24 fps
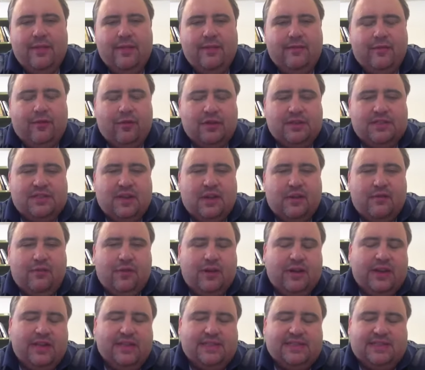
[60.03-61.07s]
First off,
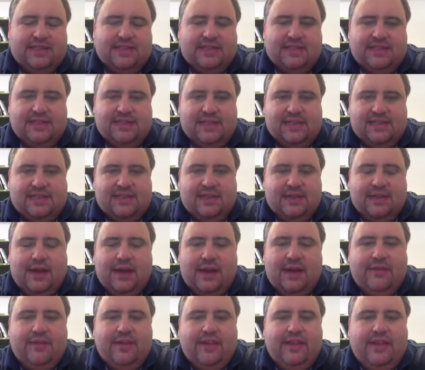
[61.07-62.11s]
what it does is it says
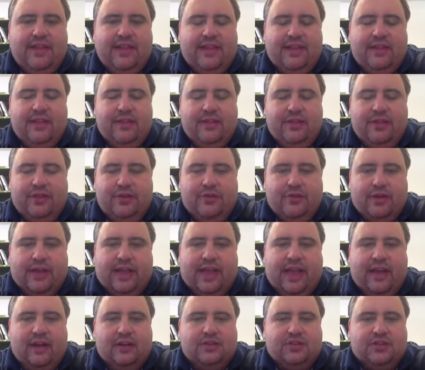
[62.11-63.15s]
not everything that you
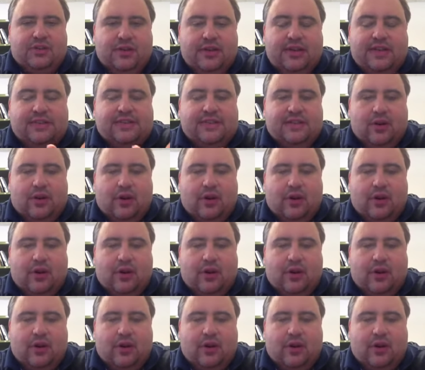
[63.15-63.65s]
encounter is an